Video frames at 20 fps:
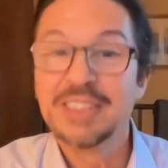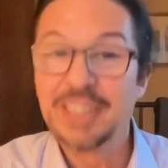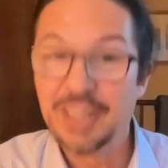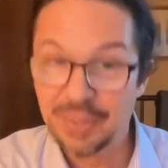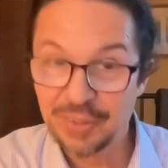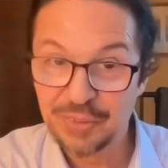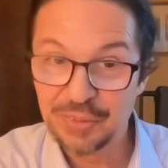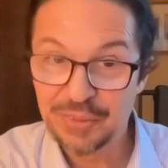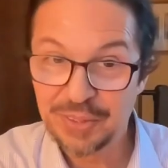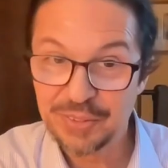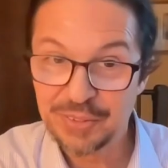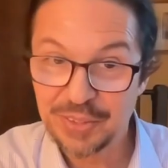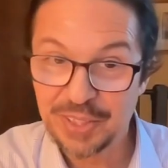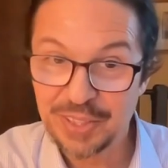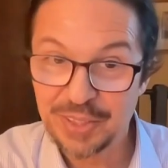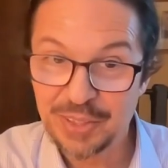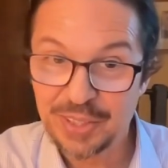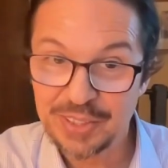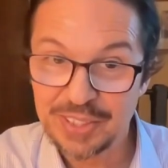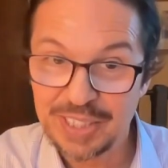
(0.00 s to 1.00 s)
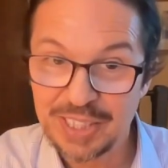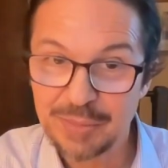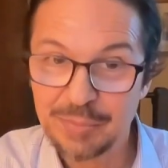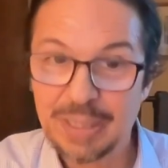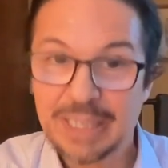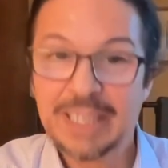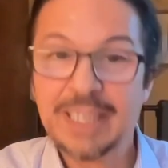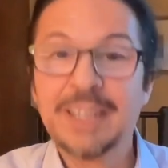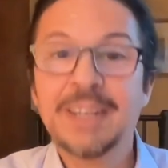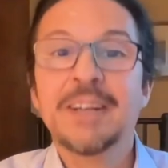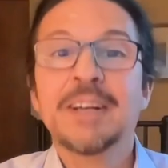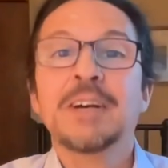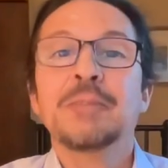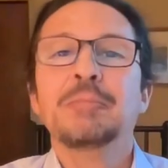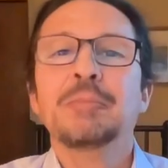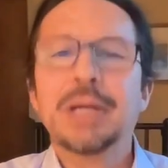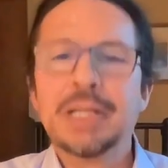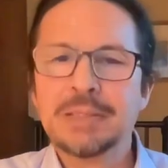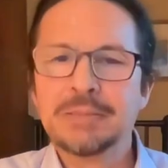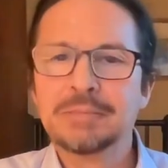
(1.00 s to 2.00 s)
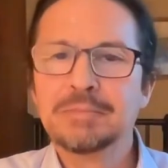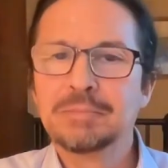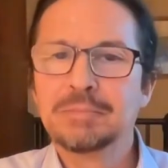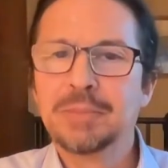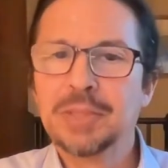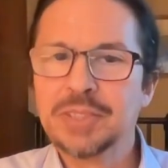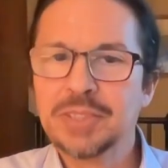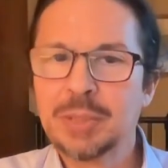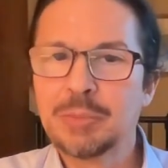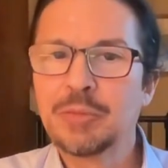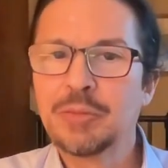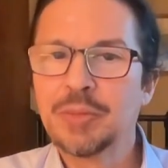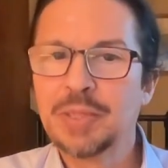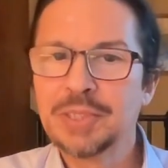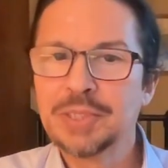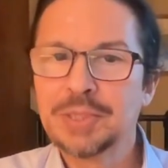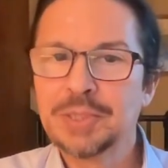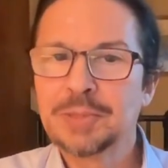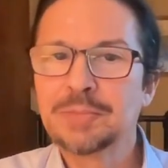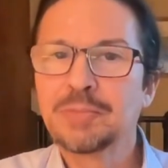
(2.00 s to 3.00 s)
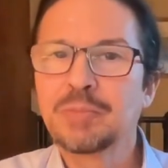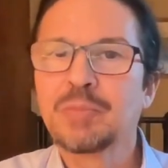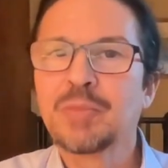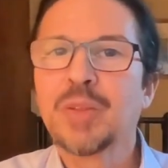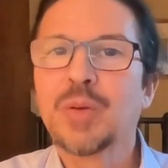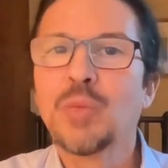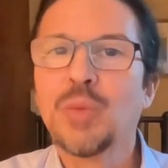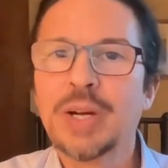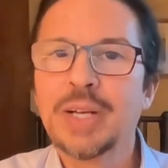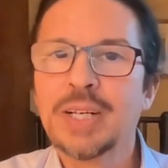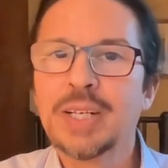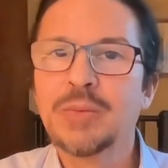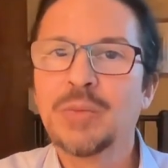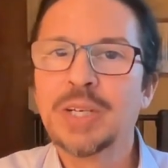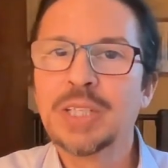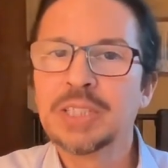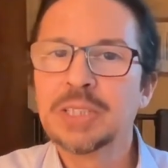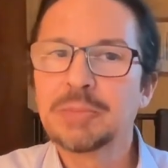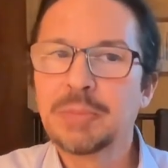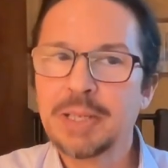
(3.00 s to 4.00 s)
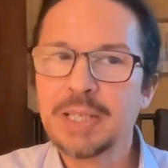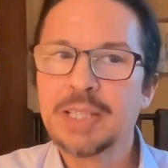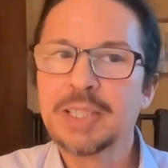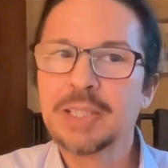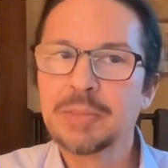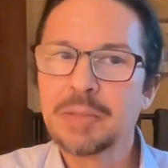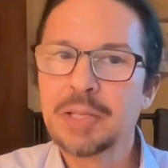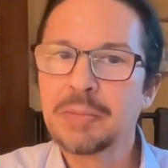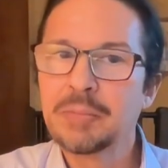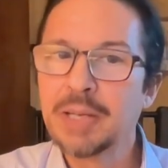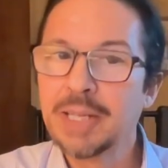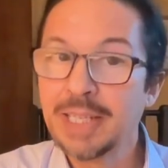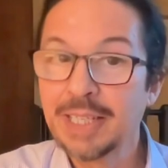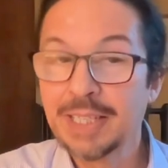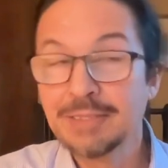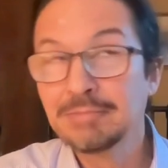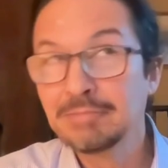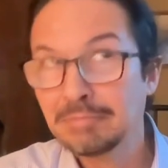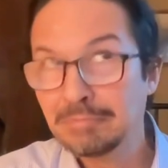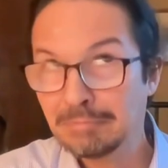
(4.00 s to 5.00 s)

Now, those things are going to cost a lot of money, but some of us want to spend a little bit of money,